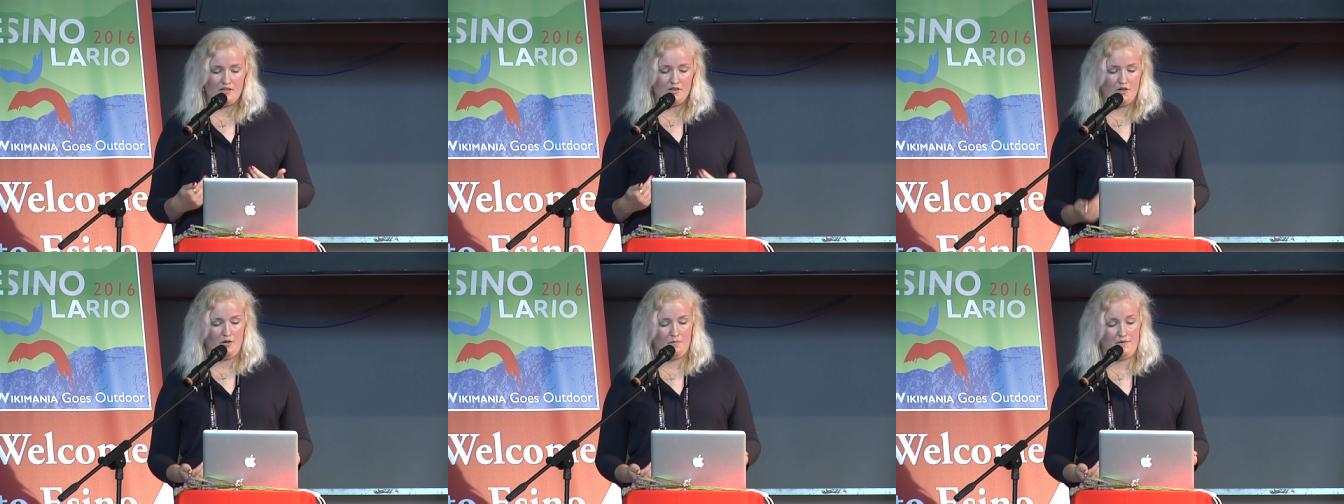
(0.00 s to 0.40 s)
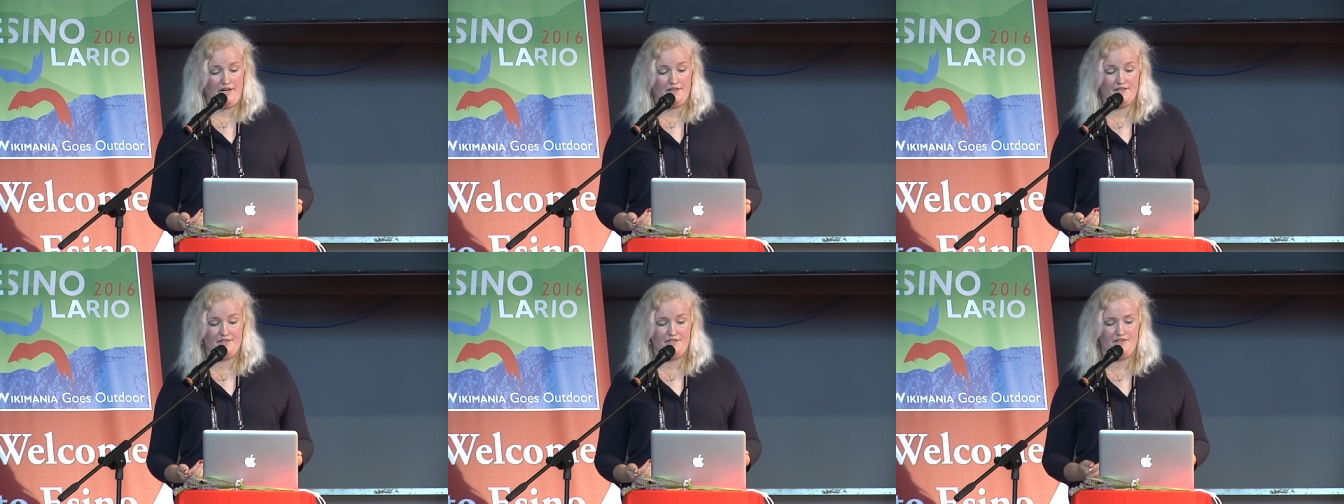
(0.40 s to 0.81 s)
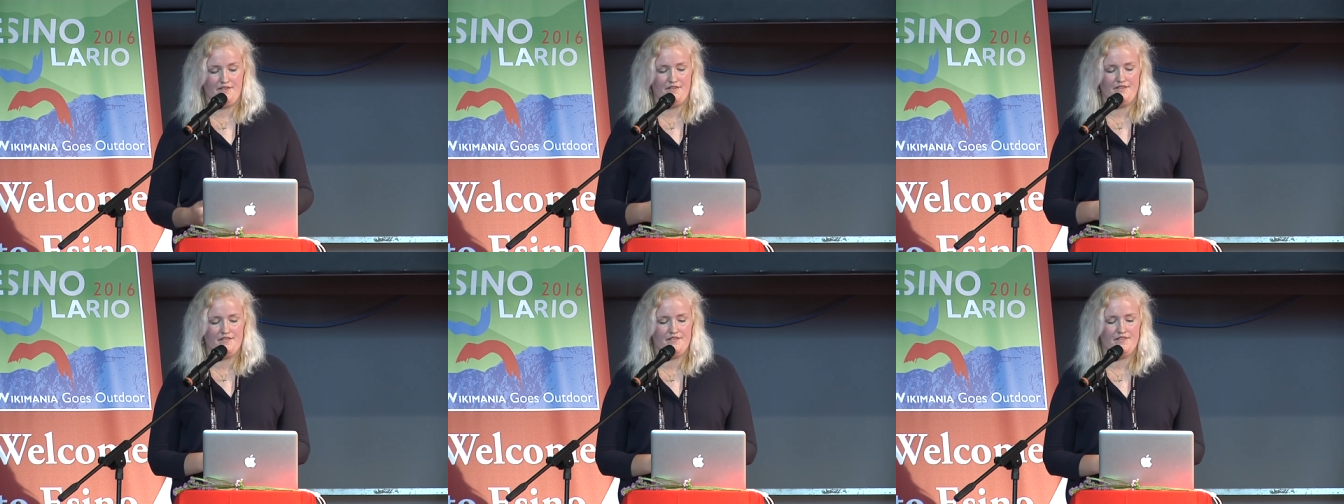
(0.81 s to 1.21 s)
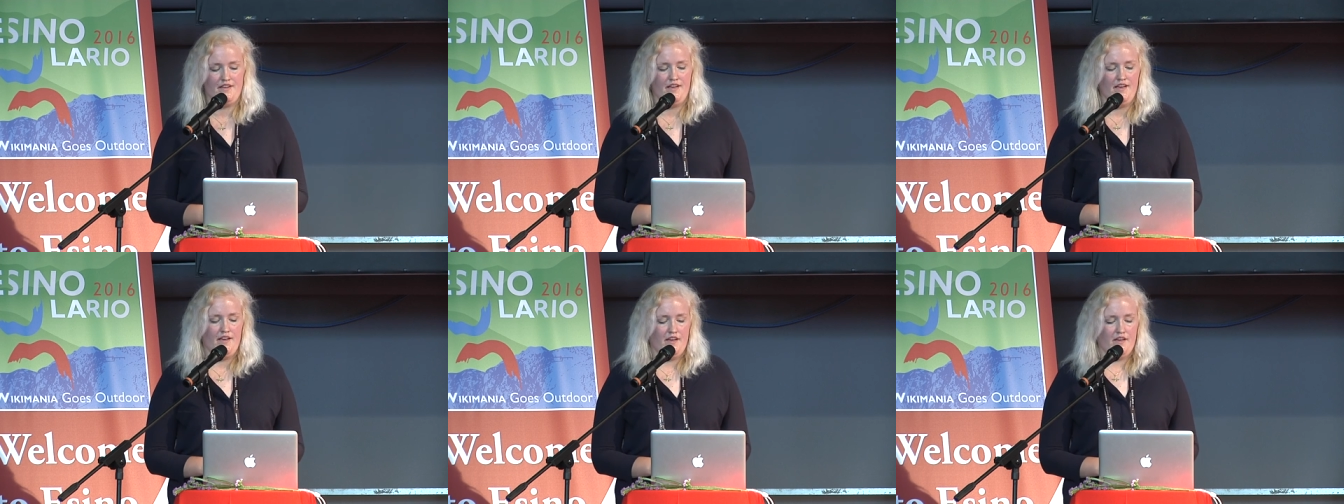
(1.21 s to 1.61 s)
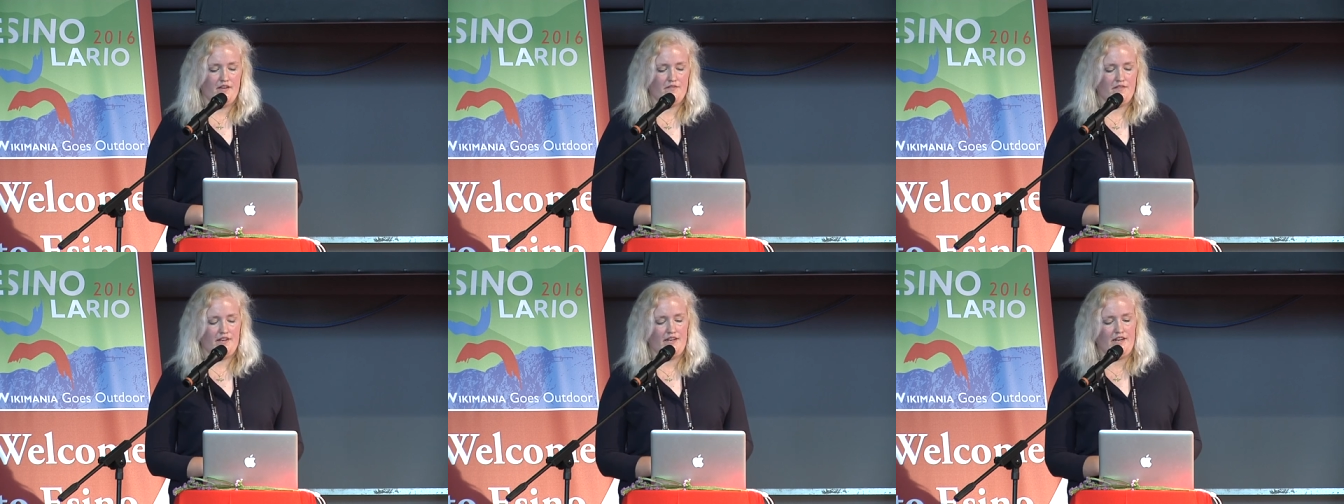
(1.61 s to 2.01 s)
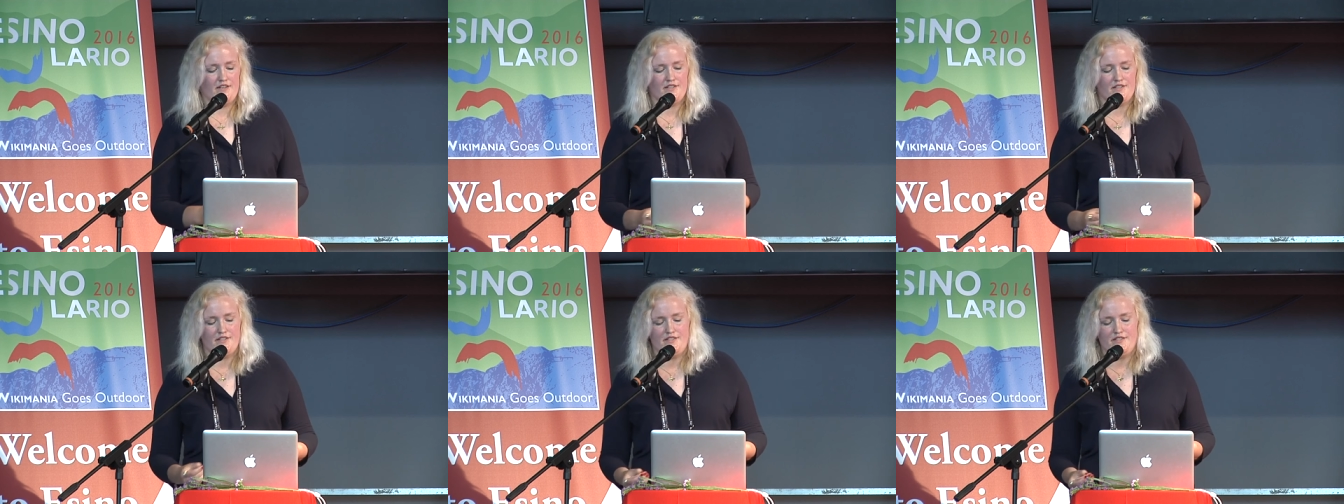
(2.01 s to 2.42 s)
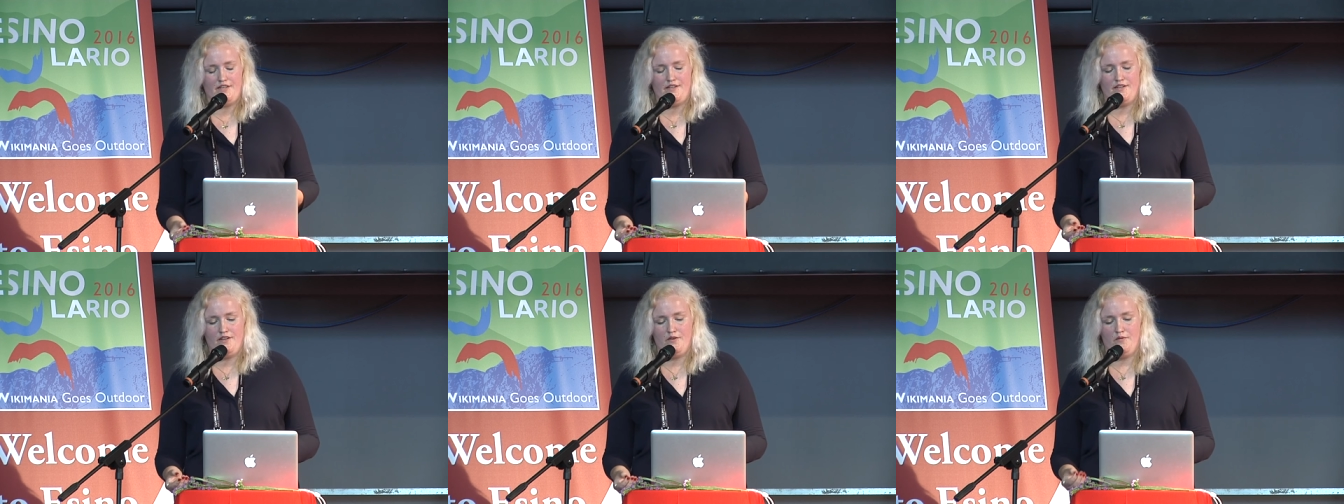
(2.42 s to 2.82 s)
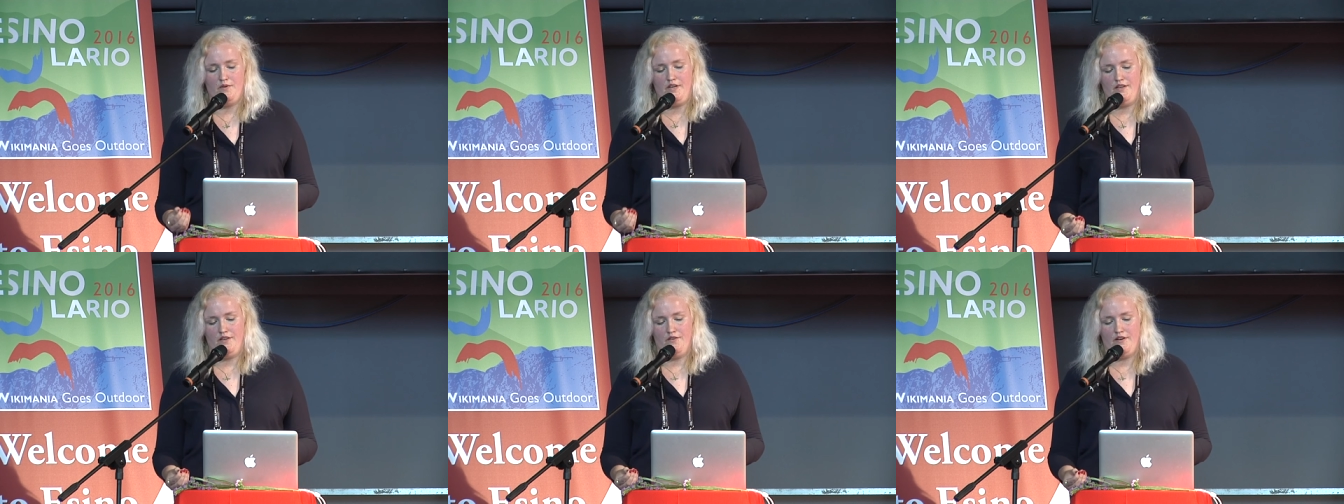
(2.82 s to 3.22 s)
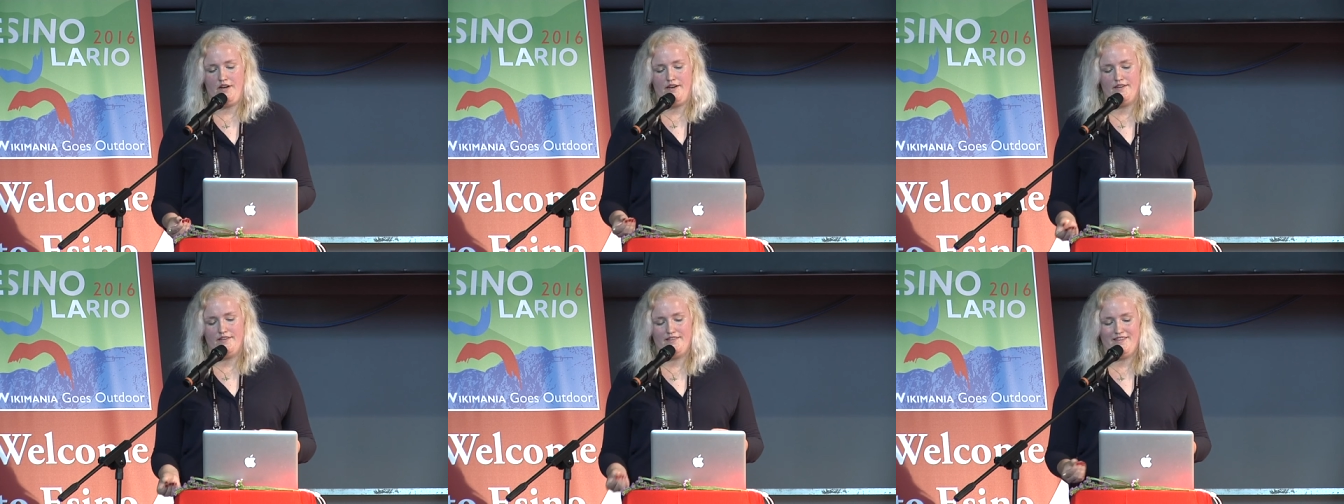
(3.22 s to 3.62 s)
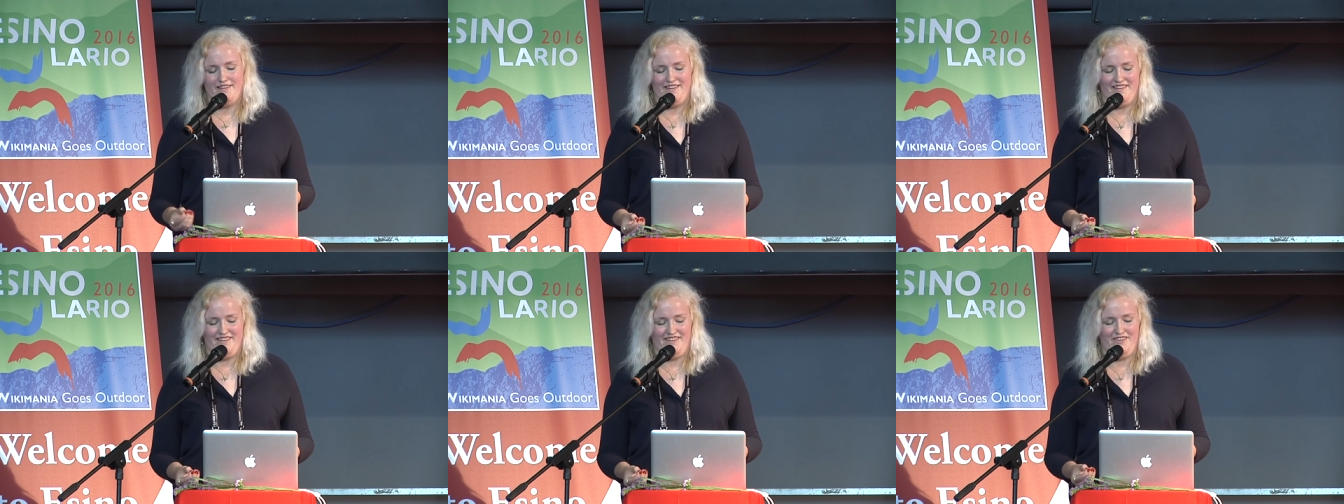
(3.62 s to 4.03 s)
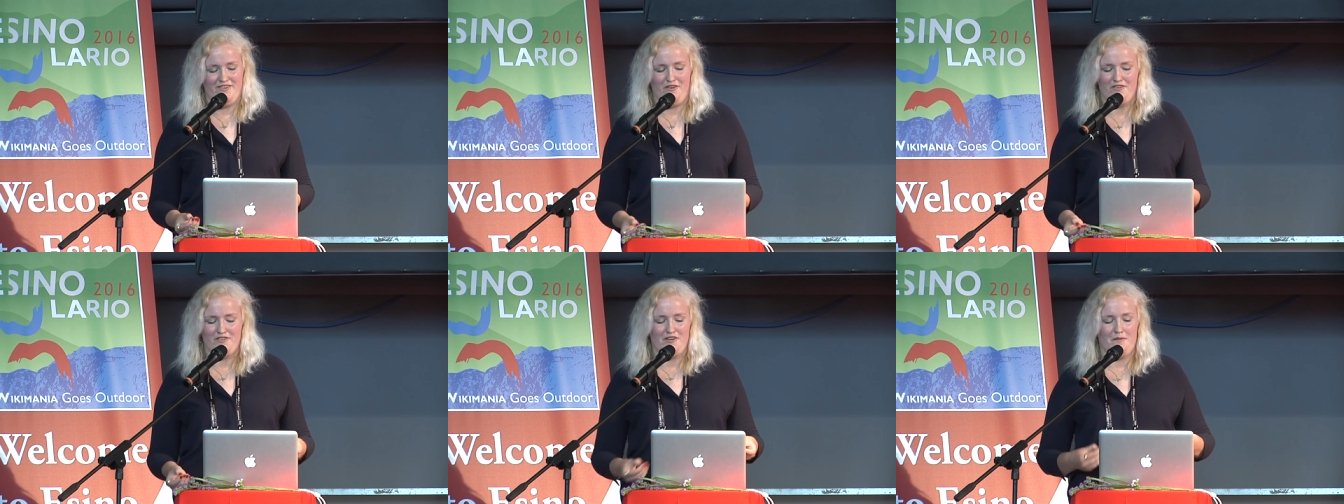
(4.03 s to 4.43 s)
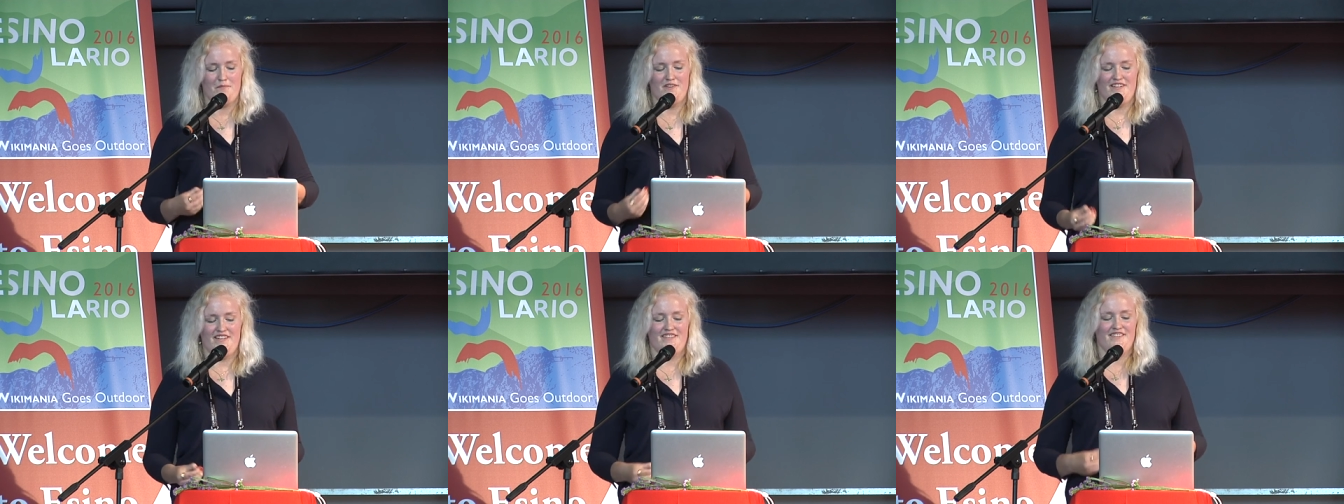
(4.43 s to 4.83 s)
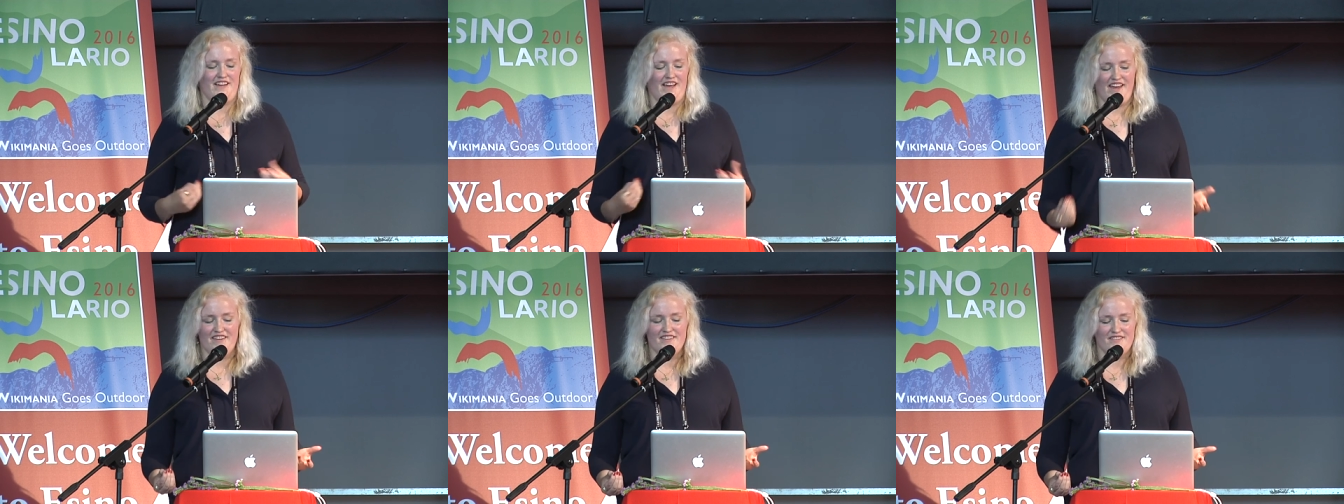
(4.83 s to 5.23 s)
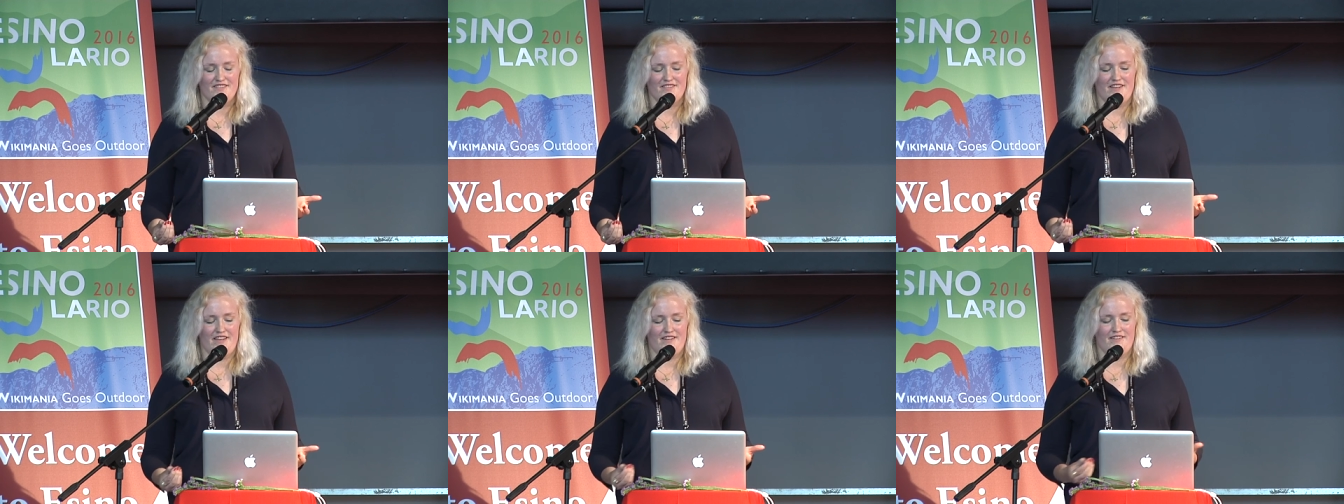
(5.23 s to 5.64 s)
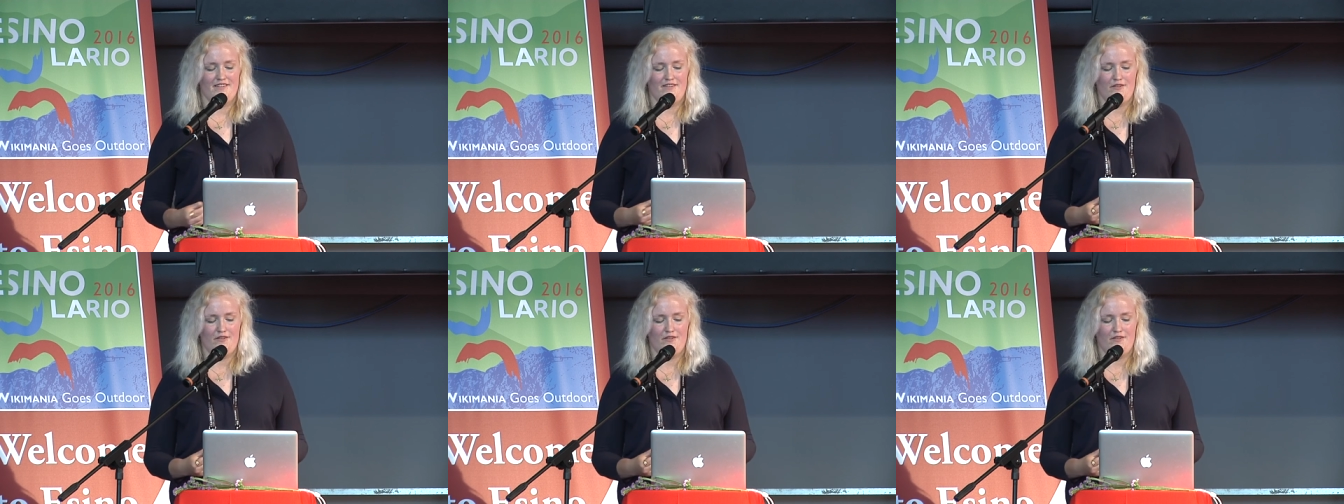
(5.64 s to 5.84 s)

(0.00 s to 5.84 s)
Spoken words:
competitors, a financial agenda where you're editing your own company's sites so